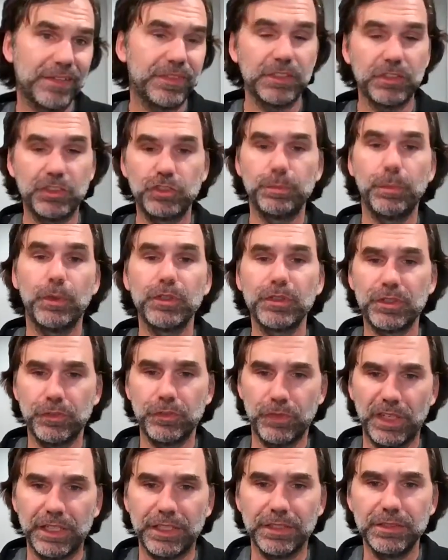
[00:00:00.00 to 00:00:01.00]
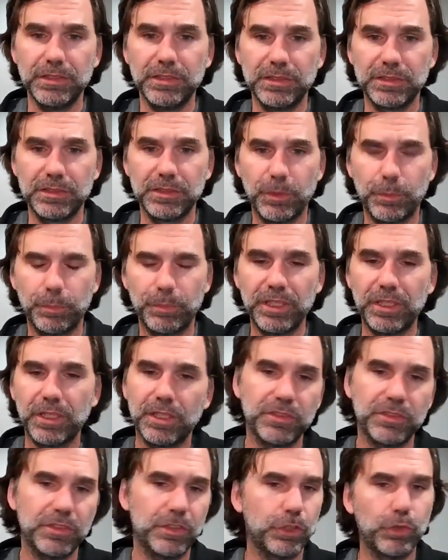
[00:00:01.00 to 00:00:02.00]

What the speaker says: have a smart device because